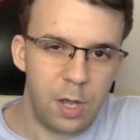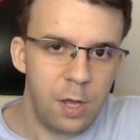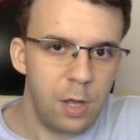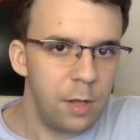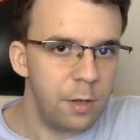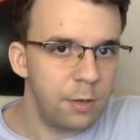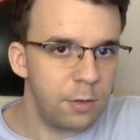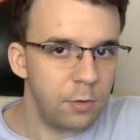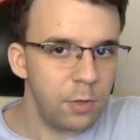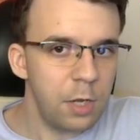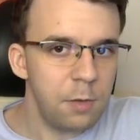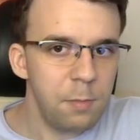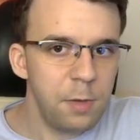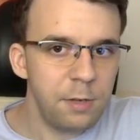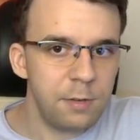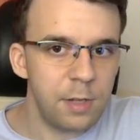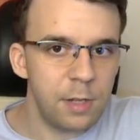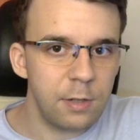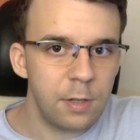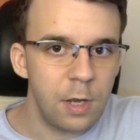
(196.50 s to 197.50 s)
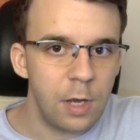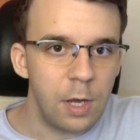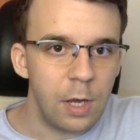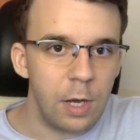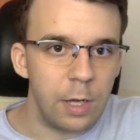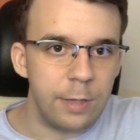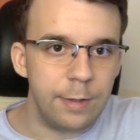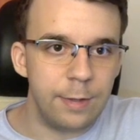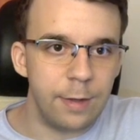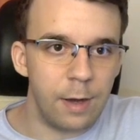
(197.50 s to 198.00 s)
So that means that
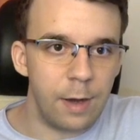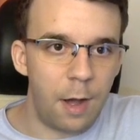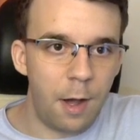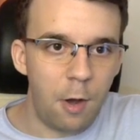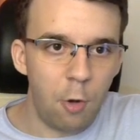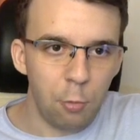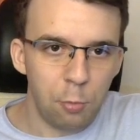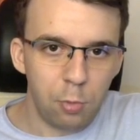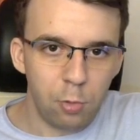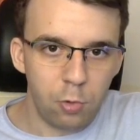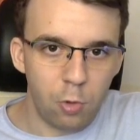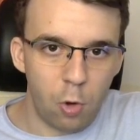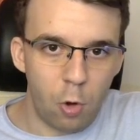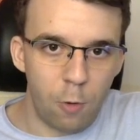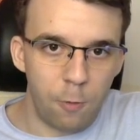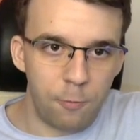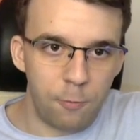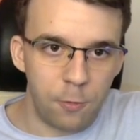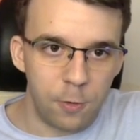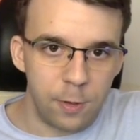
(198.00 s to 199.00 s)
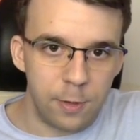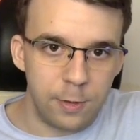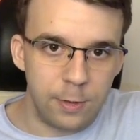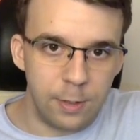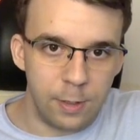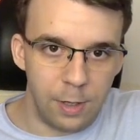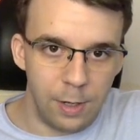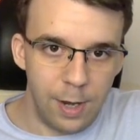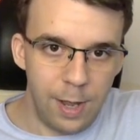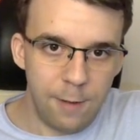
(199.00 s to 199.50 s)
the output of
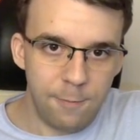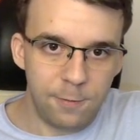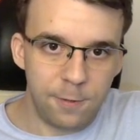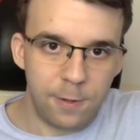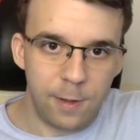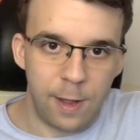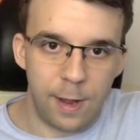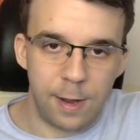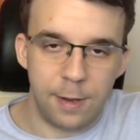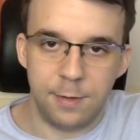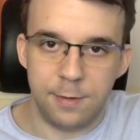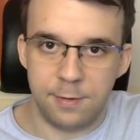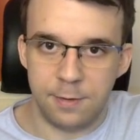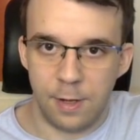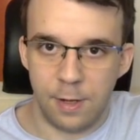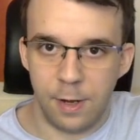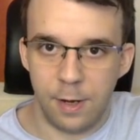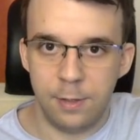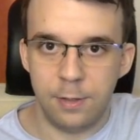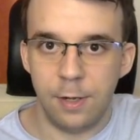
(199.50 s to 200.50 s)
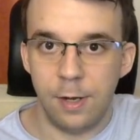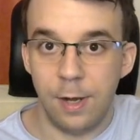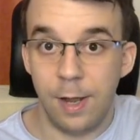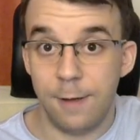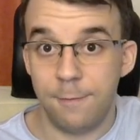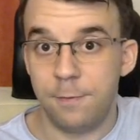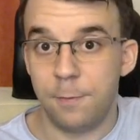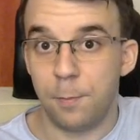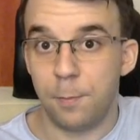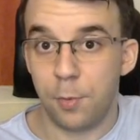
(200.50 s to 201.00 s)
the left hand side, the
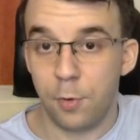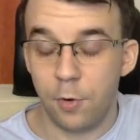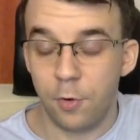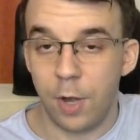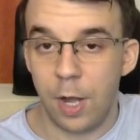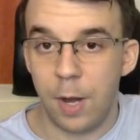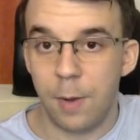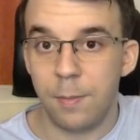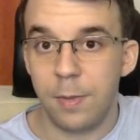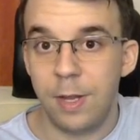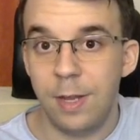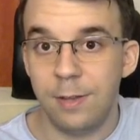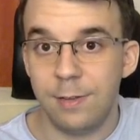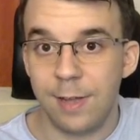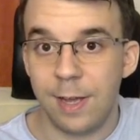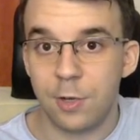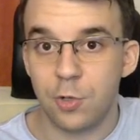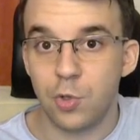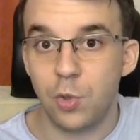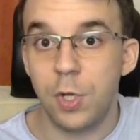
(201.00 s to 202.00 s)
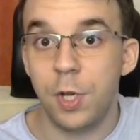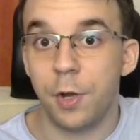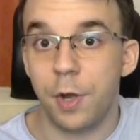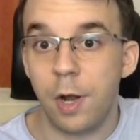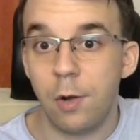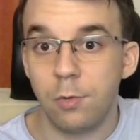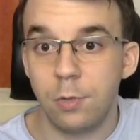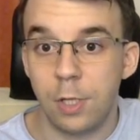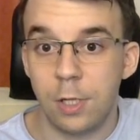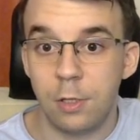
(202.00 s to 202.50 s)
left program is actually
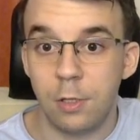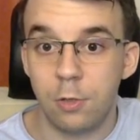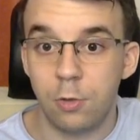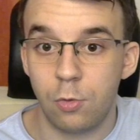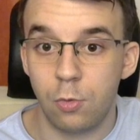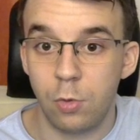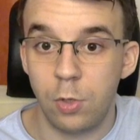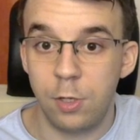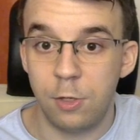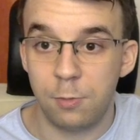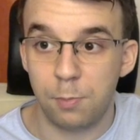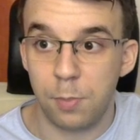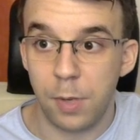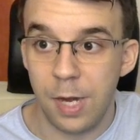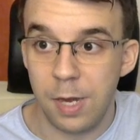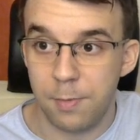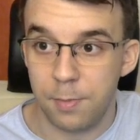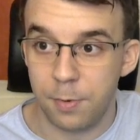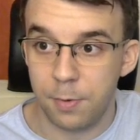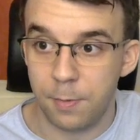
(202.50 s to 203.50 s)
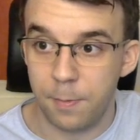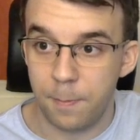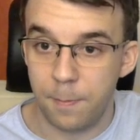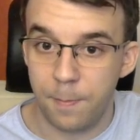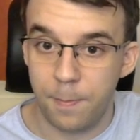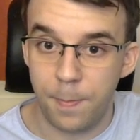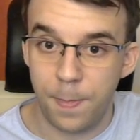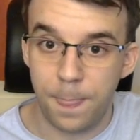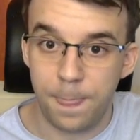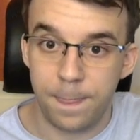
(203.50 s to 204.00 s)
routed through this pipe.
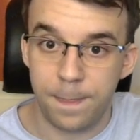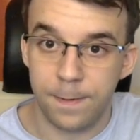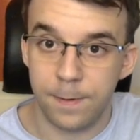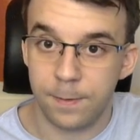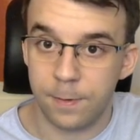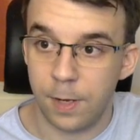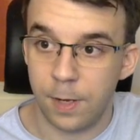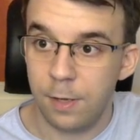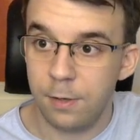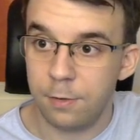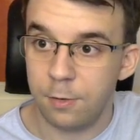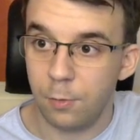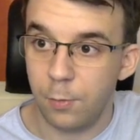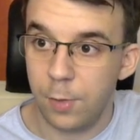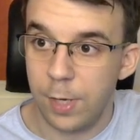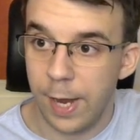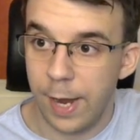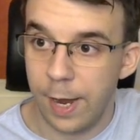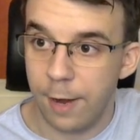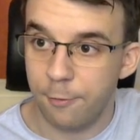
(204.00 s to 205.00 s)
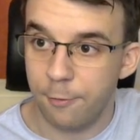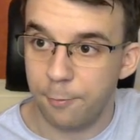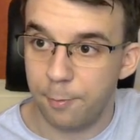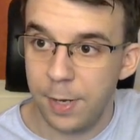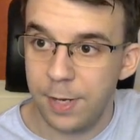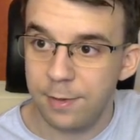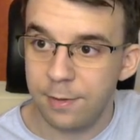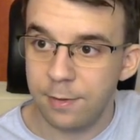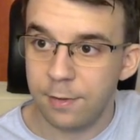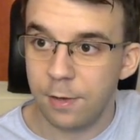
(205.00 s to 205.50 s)
Okay, so we have
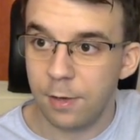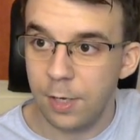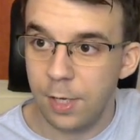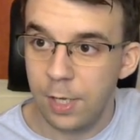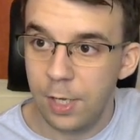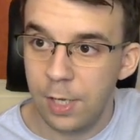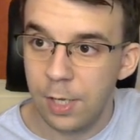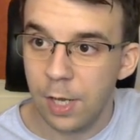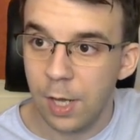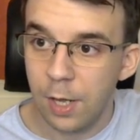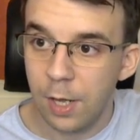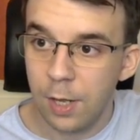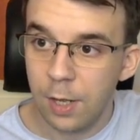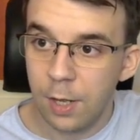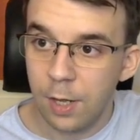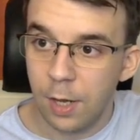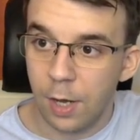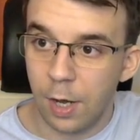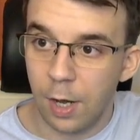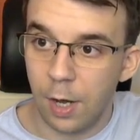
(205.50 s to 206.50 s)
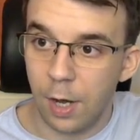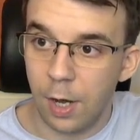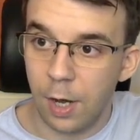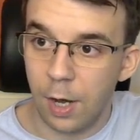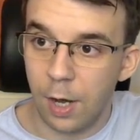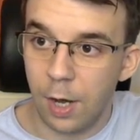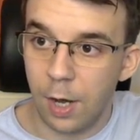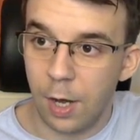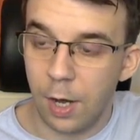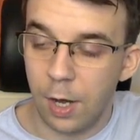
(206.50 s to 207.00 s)
basically,
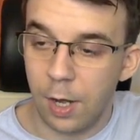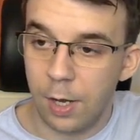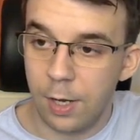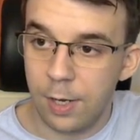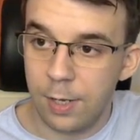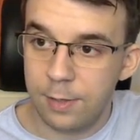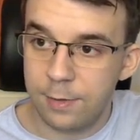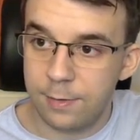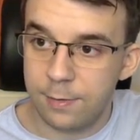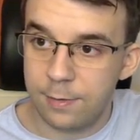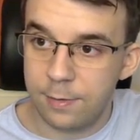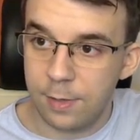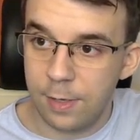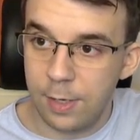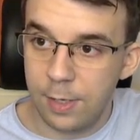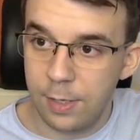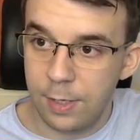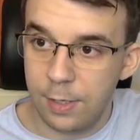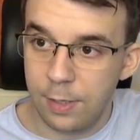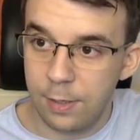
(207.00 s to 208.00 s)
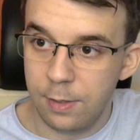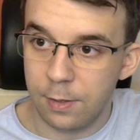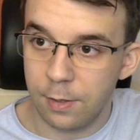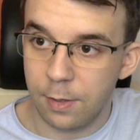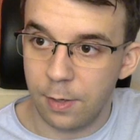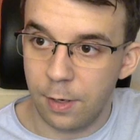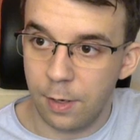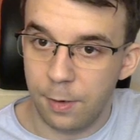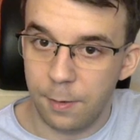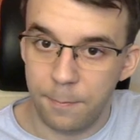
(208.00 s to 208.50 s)
uh, let's say
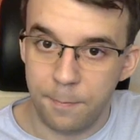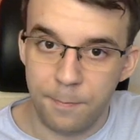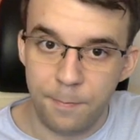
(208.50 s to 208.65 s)
here,